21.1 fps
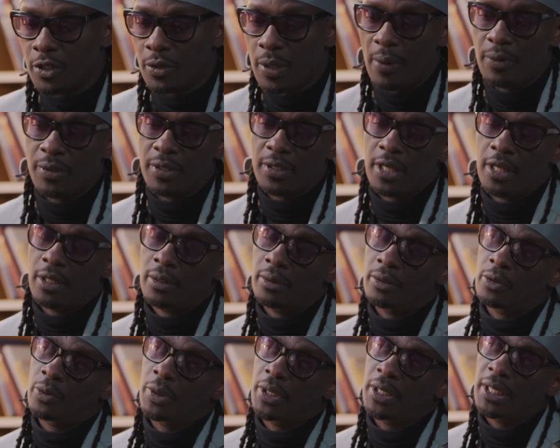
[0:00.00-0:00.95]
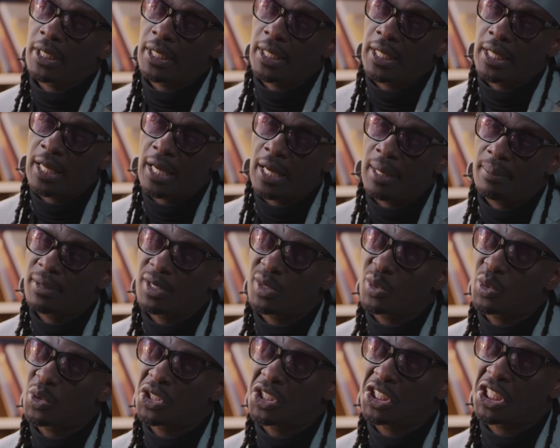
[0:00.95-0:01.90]
So I would say Twendele
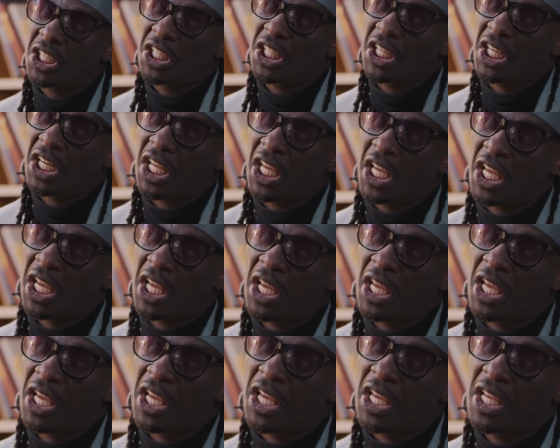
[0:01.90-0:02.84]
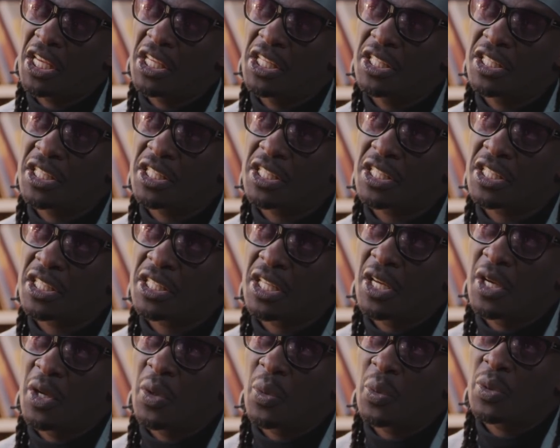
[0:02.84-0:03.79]
ama tusiendele
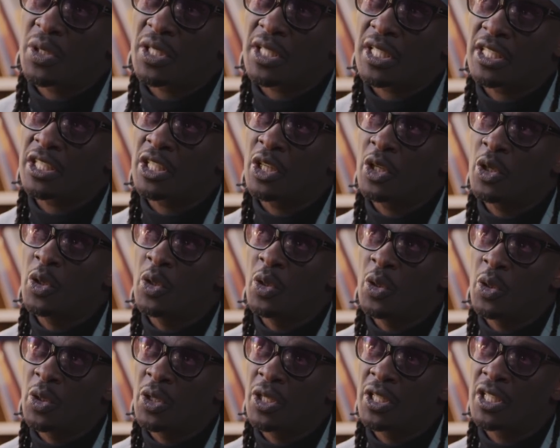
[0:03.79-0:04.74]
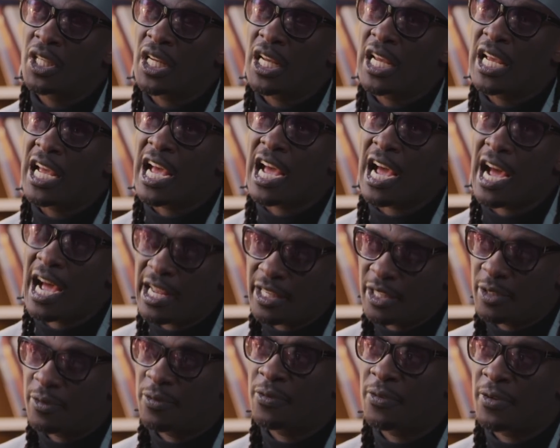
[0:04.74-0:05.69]
was such a good
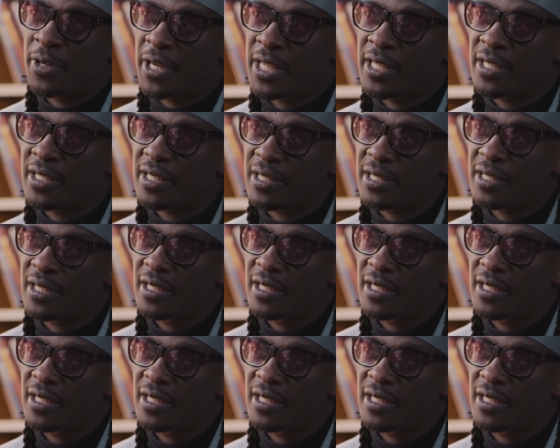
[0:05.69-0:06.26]
catchphrase.